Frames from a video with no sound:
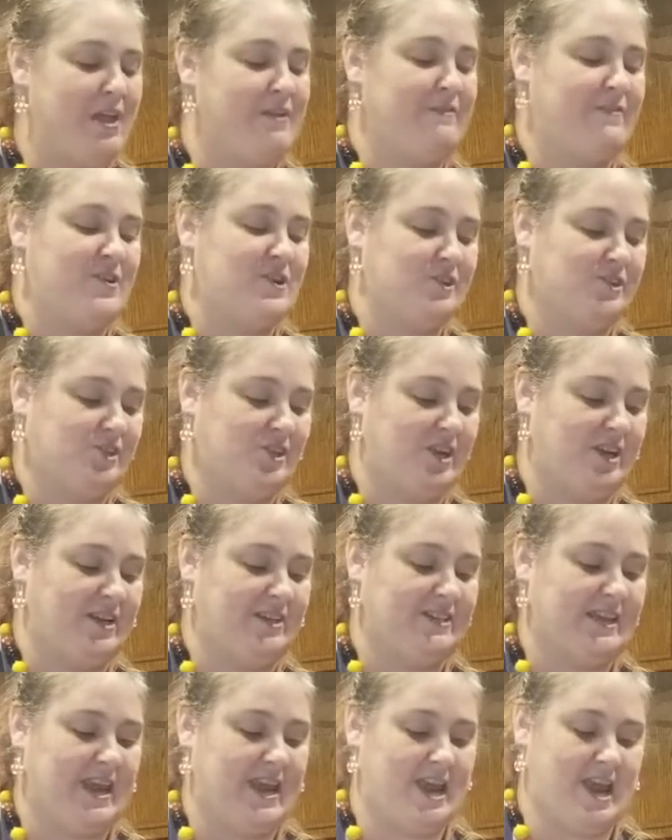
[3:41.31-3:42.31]
First, you're gonna
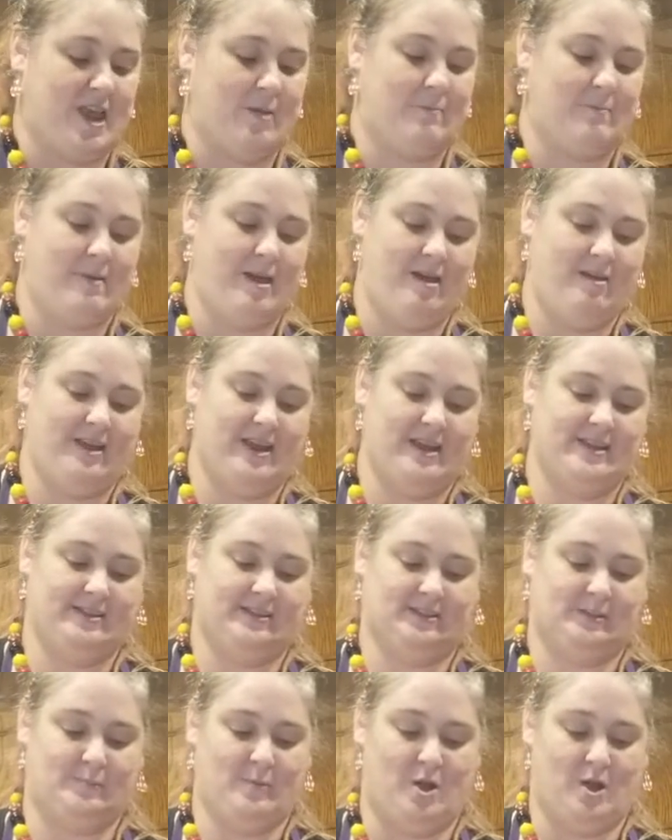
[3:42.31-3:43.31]
take about a
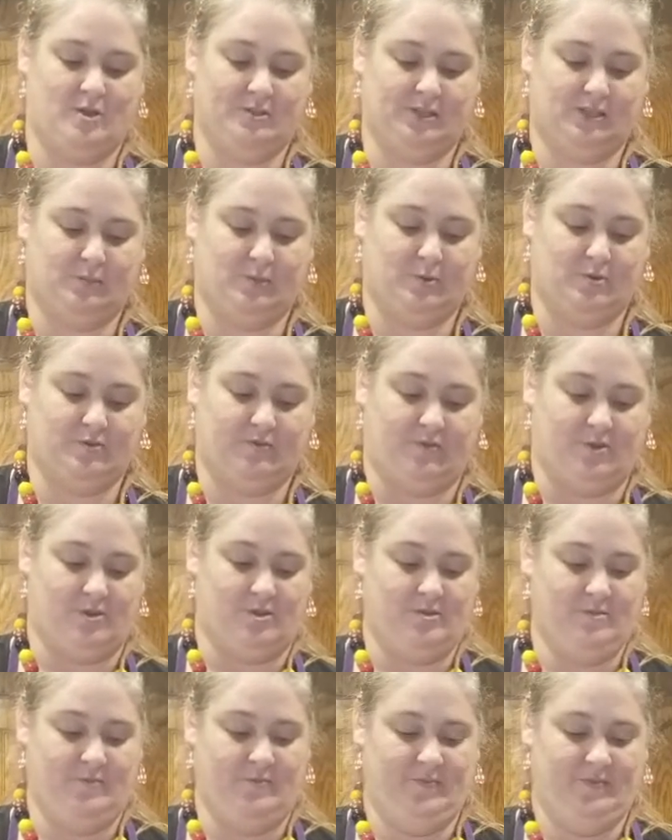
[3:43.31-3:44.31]
small
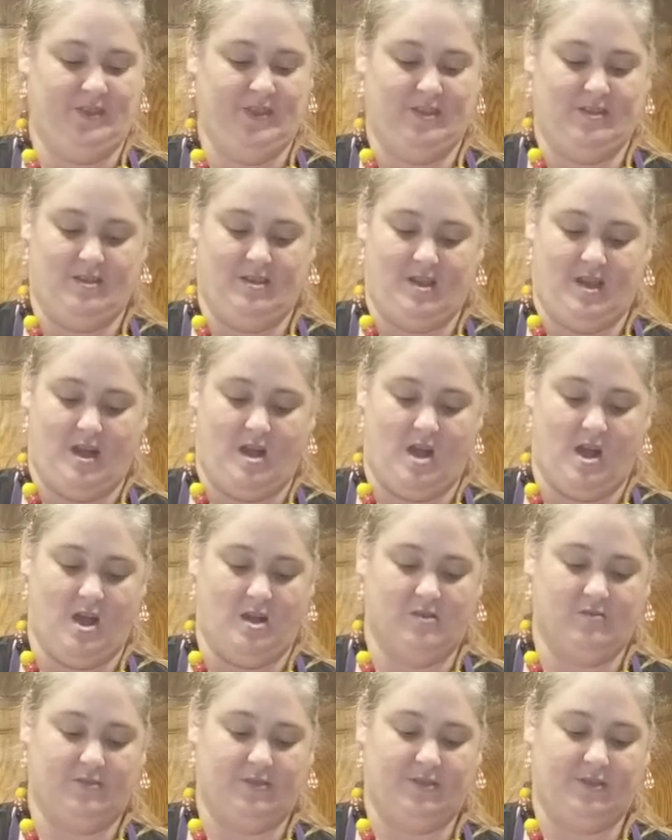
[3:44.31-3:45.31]
spoonful
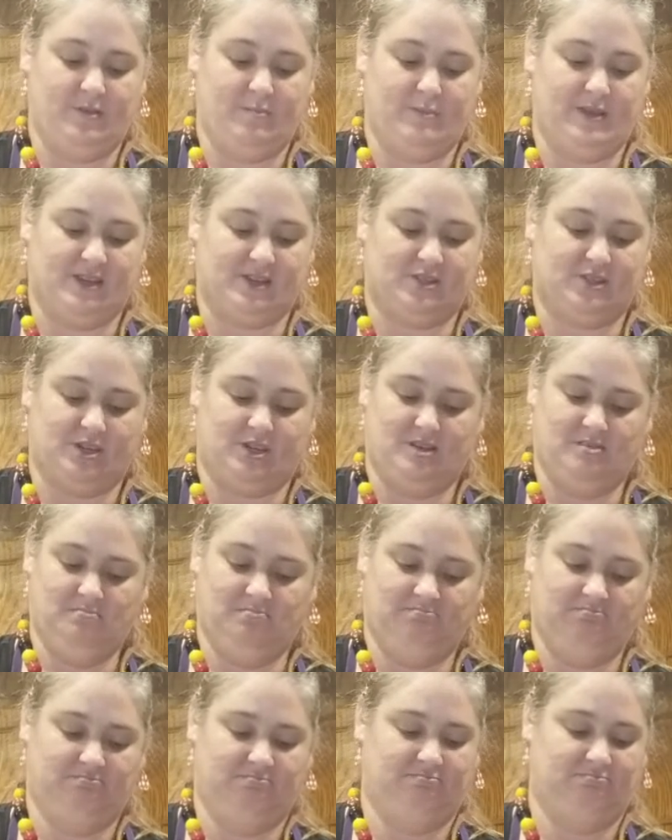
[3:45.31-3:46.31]
of the mixture,
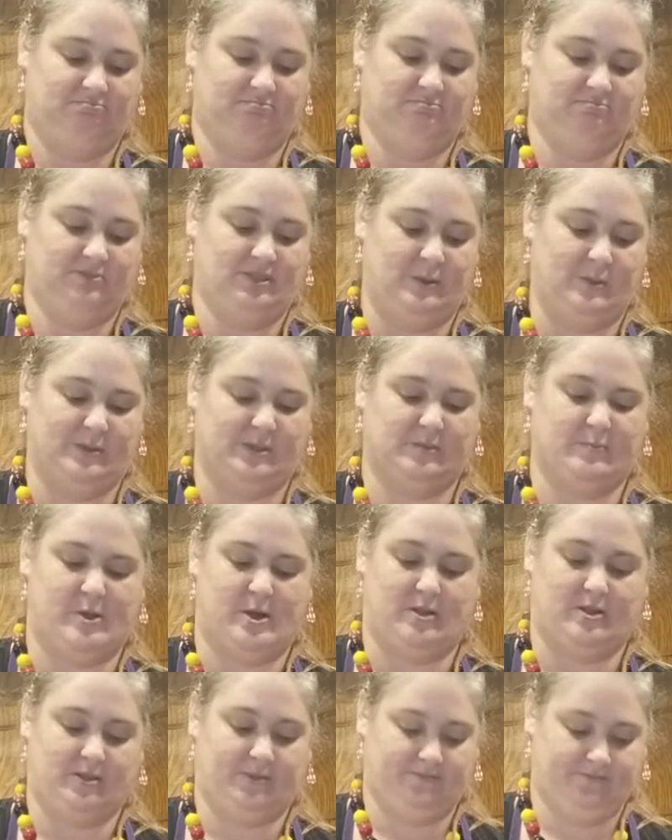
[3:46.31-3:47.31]
a little bit
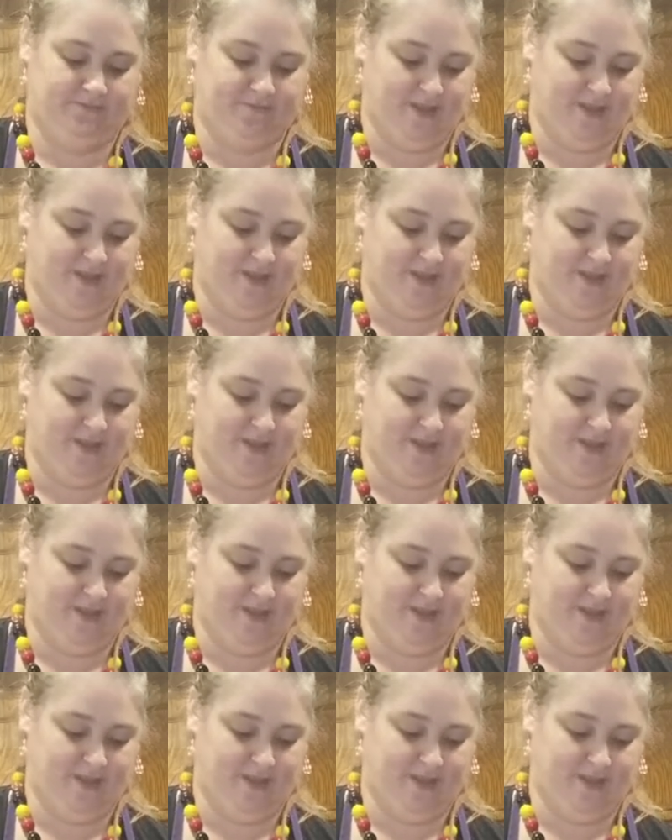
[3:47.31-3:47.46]
smaller.